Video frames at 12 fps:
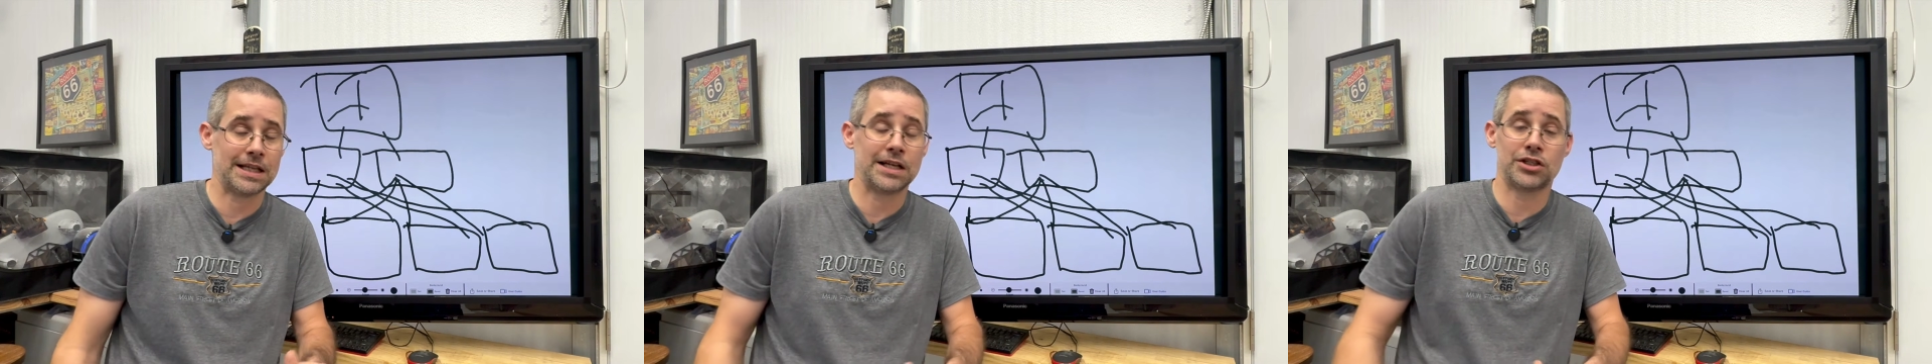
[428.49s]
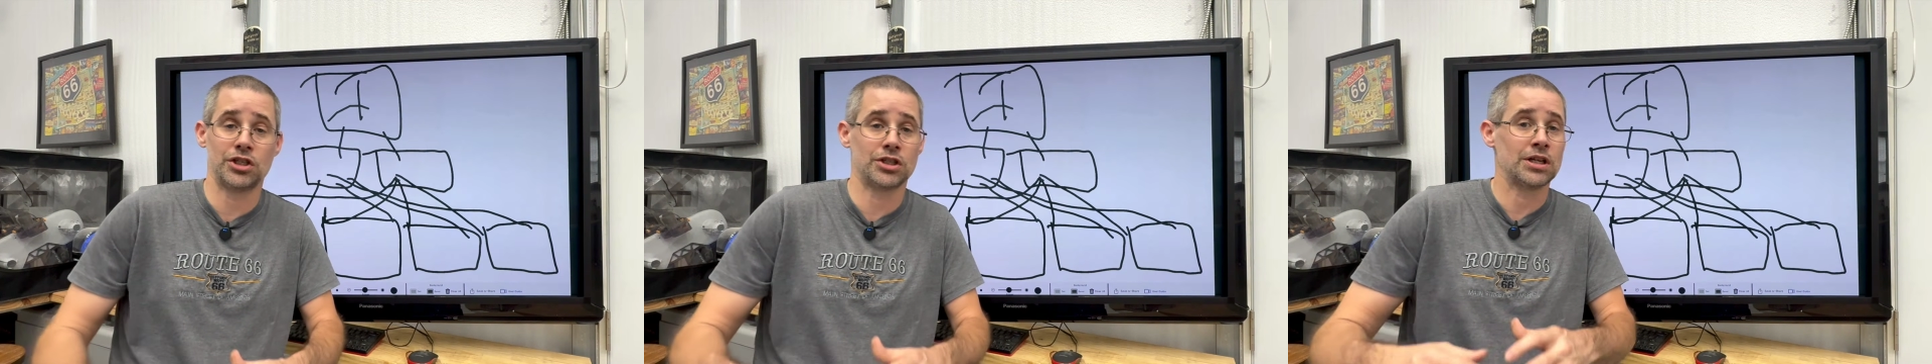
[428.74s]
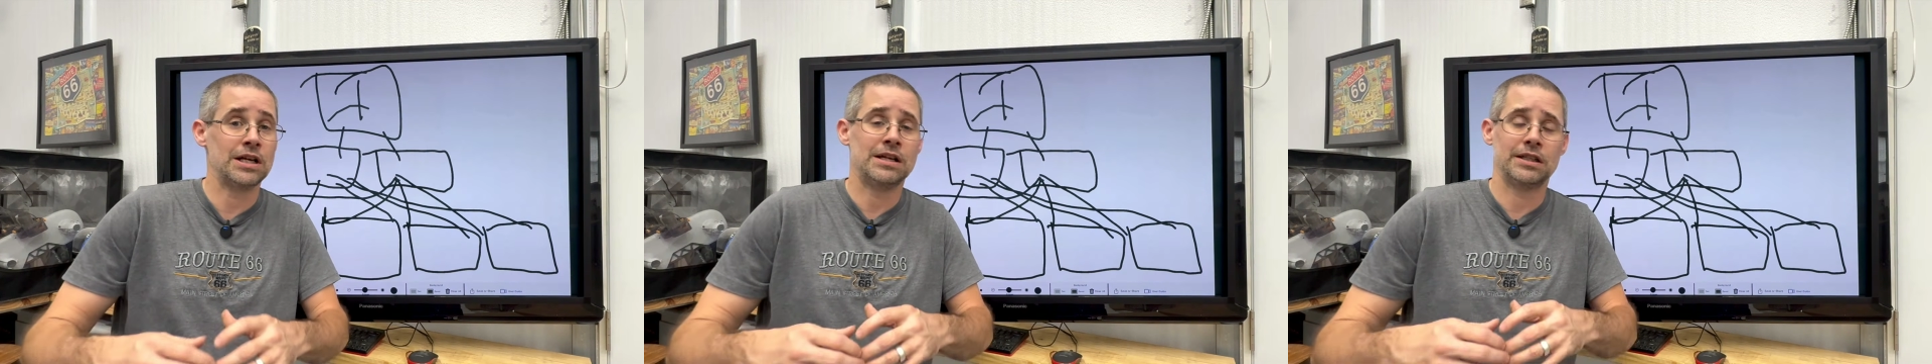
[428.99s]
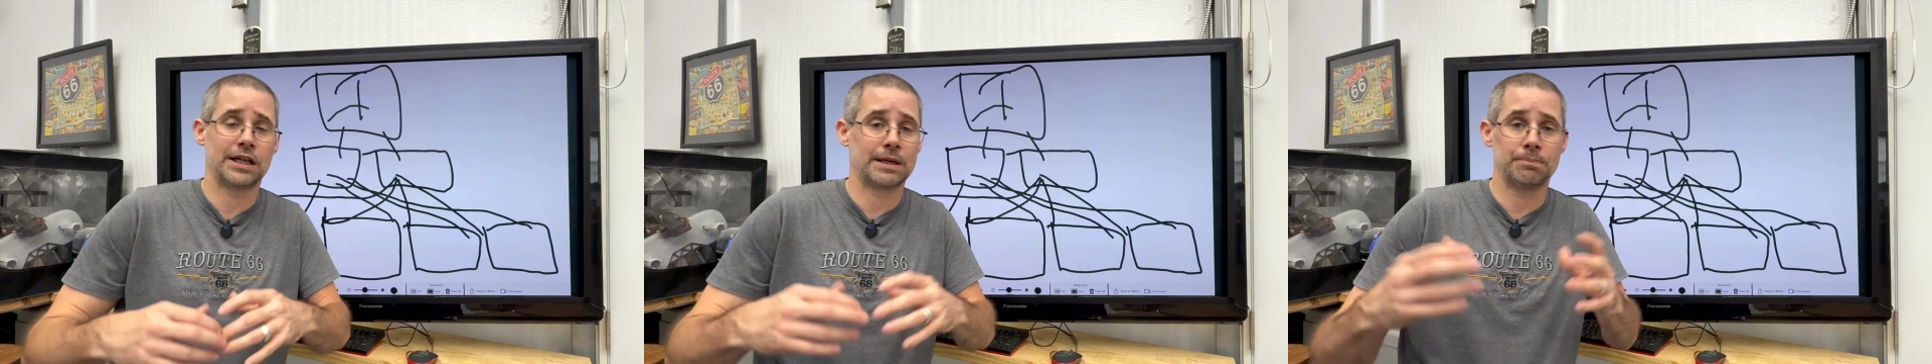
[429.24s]
That just,
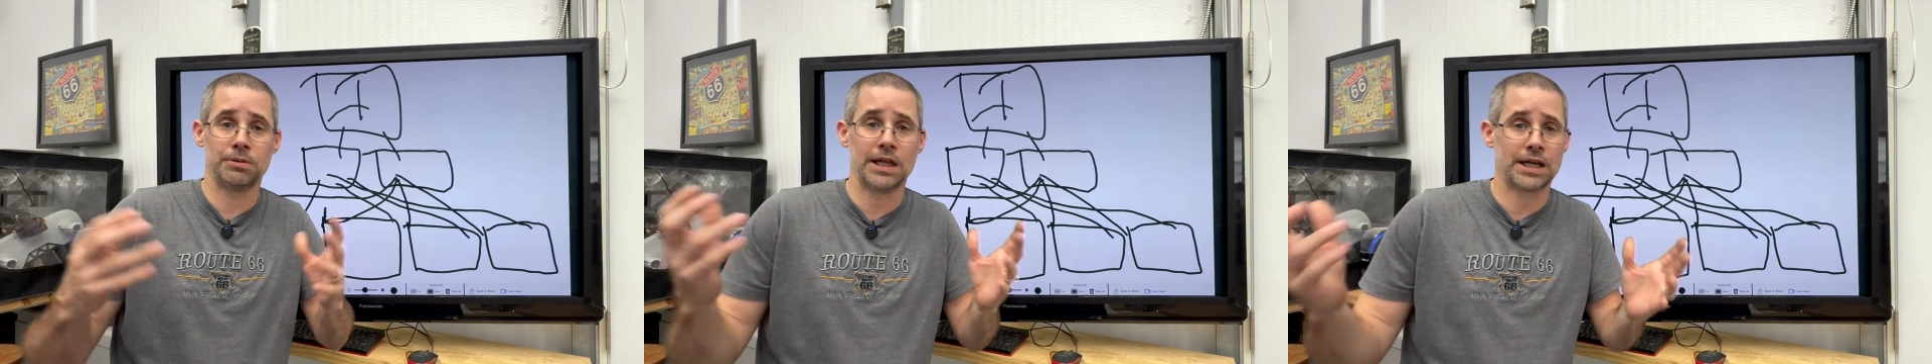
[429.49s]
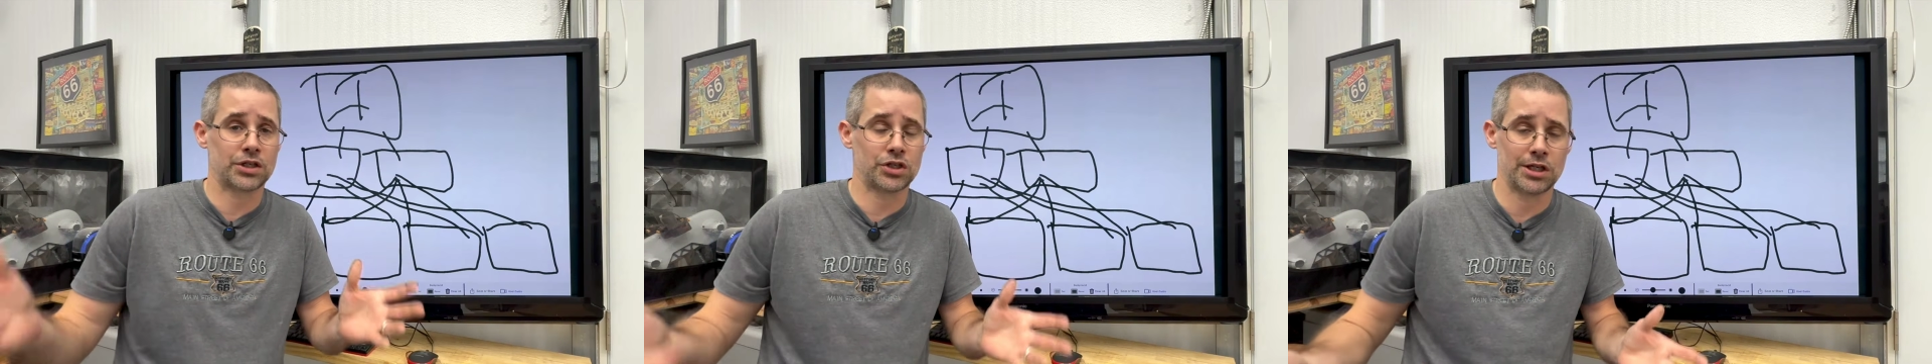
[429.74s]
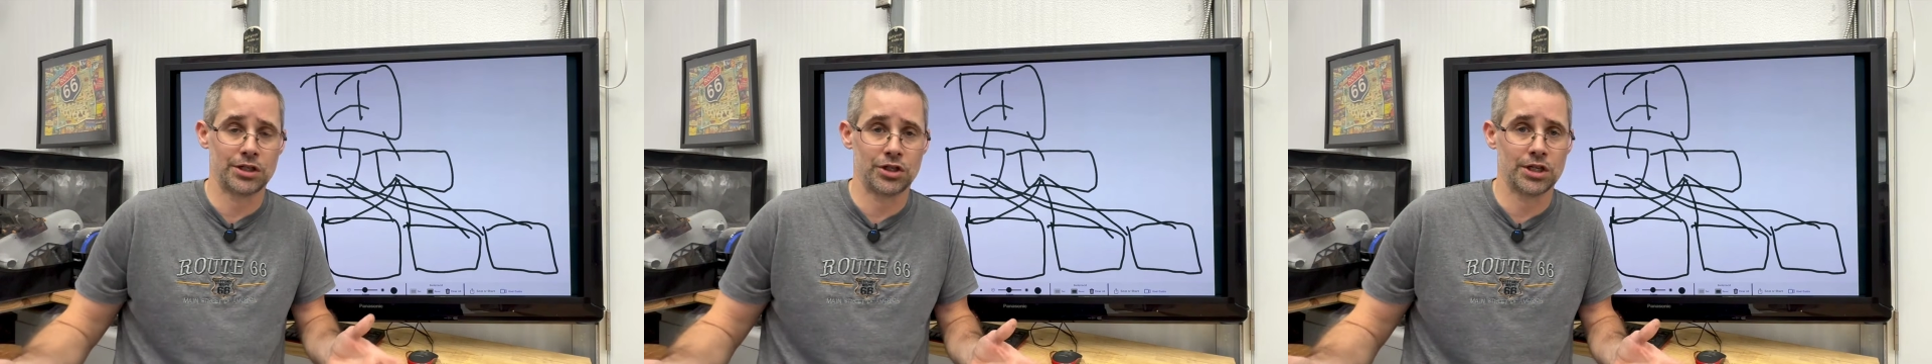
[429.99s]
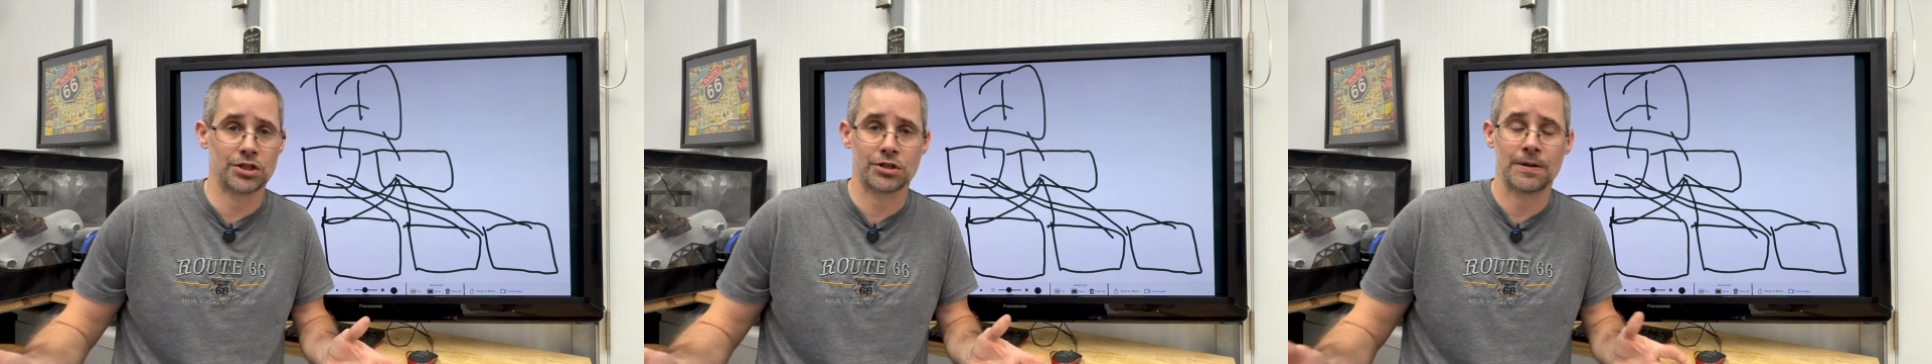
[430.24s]
the complexity
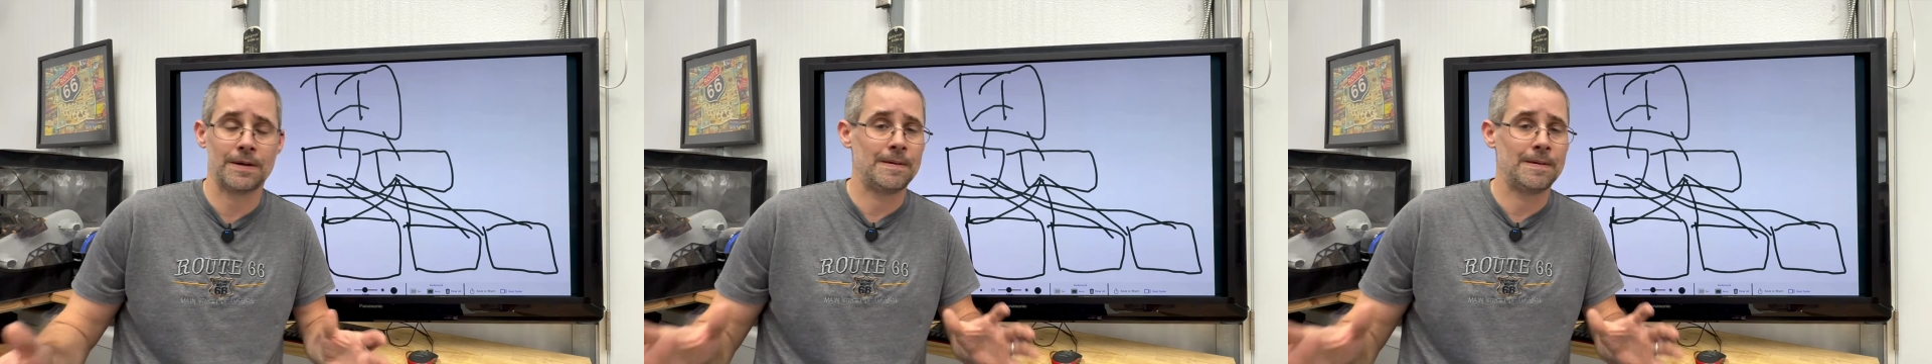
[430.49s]
just,